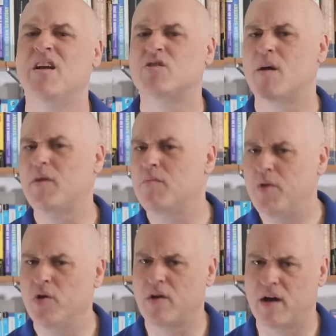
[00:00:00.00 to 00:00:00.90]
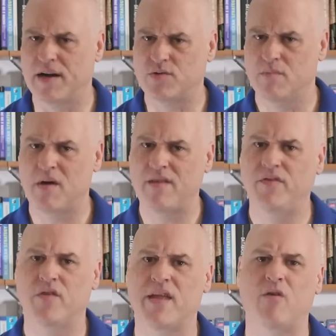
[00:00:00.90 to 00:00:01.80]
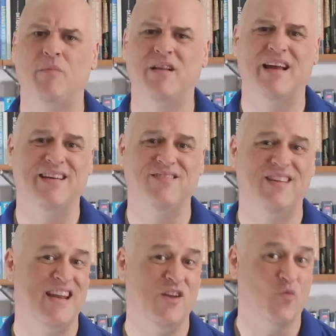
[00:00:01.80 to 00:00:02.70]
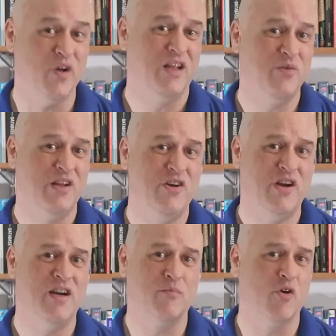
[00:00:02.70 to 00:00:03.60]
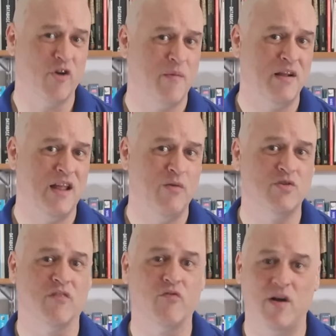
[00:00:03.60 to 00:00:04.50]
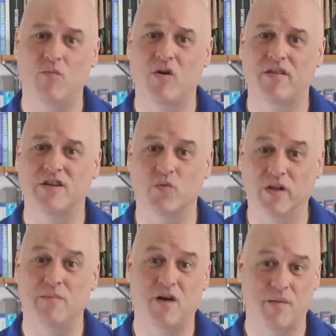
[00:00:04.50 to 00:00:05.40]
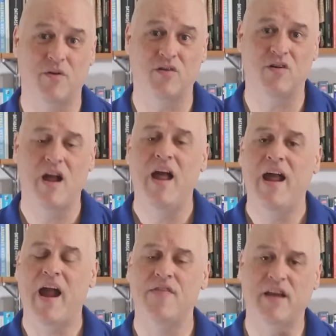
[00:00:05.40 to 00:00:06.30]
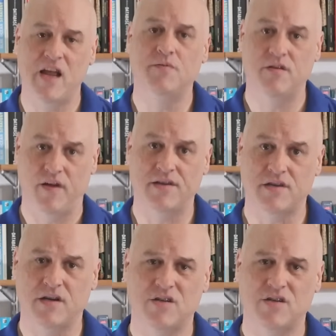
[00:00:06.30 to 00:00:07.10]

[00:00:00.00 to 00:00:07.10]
So I'm a computer guy. So in my field, that would be like getting really, really good at a programming language or framework that's really popular and that keeps advancing.